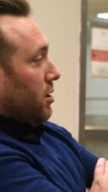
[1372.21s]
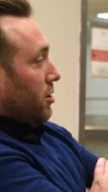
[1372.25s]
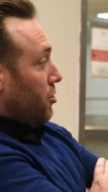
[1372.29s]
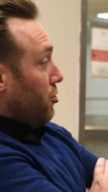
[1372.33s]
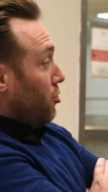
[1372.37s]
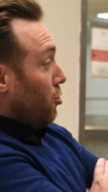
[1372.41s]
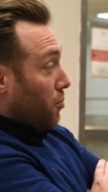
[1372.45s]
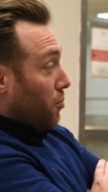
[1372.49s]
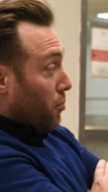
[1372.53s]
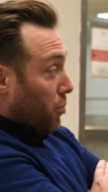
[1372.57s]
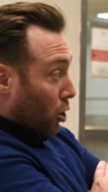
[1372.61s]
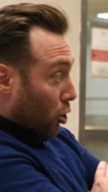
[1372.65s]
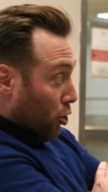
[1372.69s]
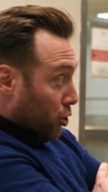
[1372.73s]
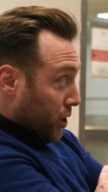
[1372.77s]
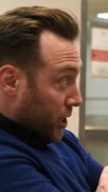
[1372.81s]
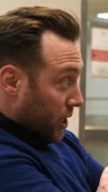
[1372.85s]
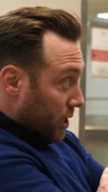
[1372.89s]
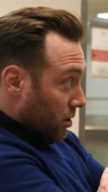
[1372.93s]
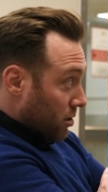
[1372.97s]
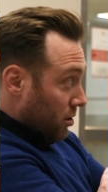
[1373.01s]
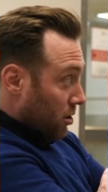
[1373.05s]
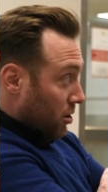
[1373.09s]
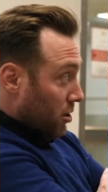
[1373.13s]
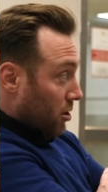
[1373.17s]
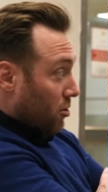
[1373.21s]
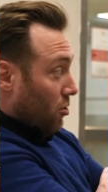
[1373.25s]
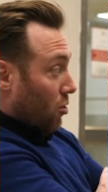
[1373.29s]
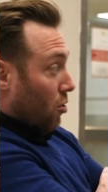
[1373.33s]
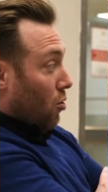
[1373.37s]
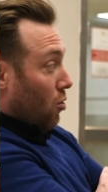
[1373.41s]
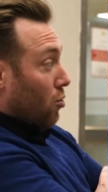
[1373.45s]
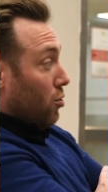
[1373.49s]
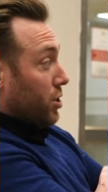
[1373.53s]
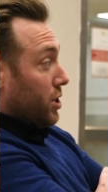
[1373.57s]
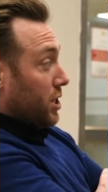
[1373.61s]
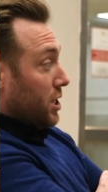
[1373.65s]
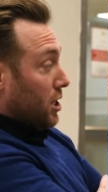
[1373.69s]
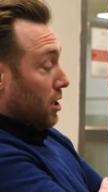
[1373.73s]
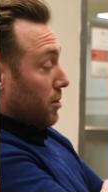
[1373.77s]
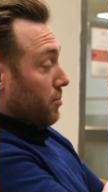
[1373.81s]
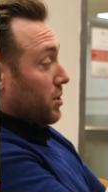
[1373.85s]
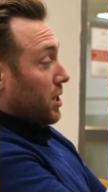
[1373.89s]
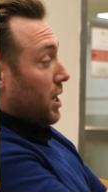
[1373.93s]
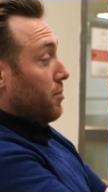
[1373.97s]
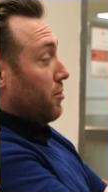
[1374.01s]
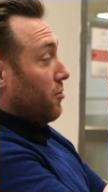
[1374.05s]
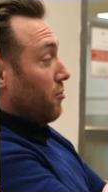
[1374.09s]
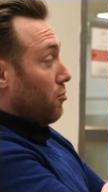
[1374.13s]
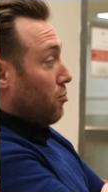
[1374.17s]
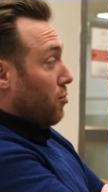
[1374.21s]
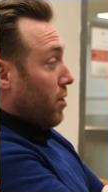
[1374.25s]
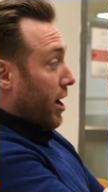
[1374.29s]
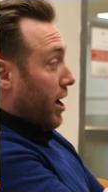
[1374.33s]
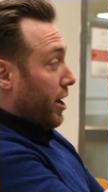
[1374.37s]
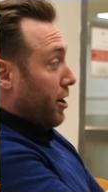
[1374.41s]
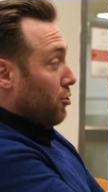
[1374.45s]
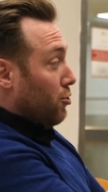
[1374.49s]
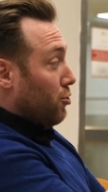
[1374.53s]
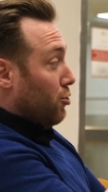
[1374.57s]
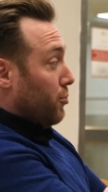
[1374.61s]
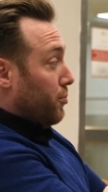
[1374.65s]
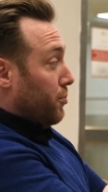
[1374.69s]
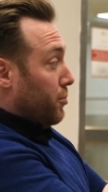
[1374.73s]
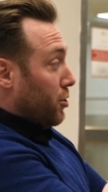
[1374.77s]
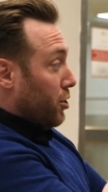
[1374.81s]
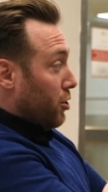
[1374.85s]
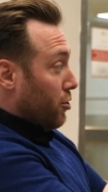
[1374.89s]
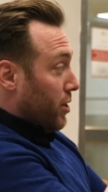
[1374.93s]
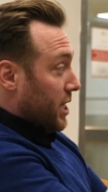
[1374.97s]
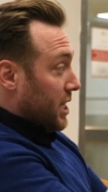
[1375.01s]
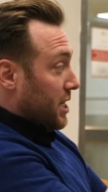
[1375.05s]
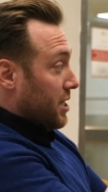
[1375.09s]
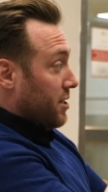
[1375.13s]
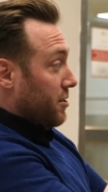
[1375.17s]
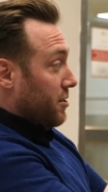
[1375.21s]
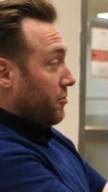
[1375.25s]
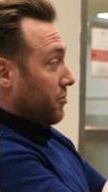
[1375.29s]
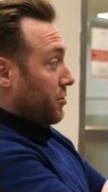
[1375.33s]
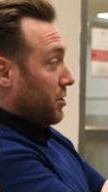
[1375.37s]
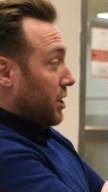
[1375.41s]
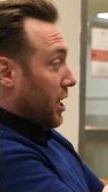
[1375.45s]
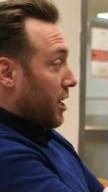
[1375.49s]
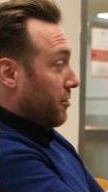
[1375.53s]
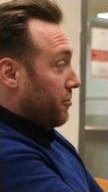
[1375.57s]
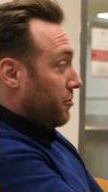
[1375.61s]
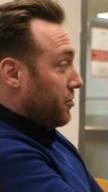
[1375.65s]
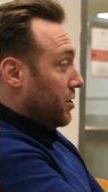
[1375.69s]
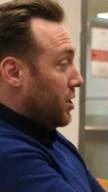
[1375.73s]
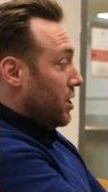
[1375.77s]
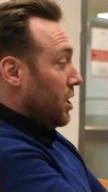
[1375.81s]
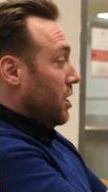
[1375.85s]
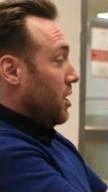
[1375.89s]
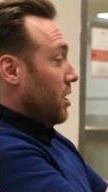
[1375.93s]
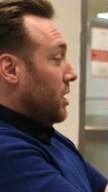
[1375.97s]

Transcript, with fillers: you know, person or some type of radical, progressive, left,